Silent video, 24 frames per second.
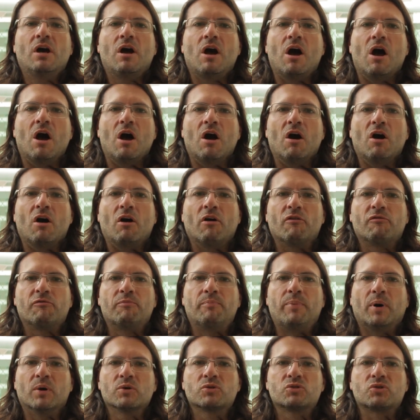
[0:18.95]
of
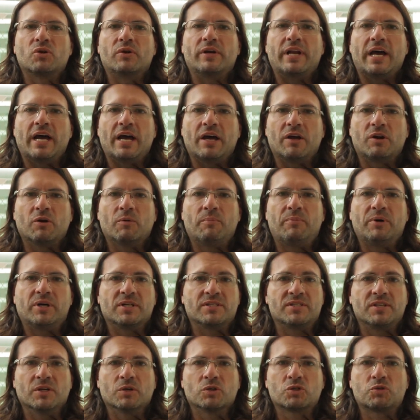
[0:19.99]
Bolsonaro,
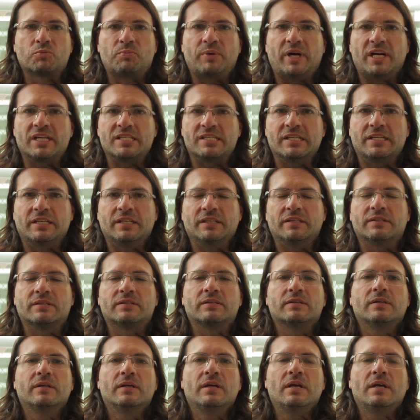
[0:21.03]
Brazil's president,